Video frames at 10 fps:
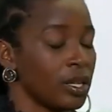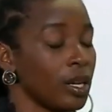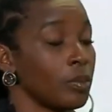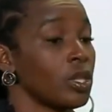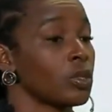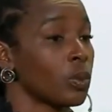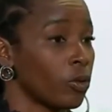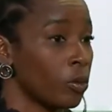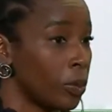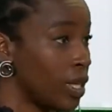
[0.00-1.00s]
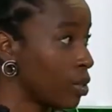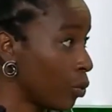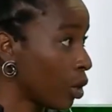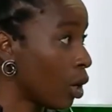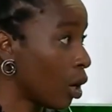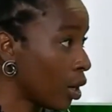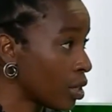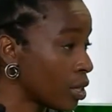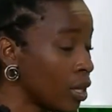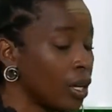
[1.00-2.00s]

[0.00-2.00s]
I come to this work from a place of real heart.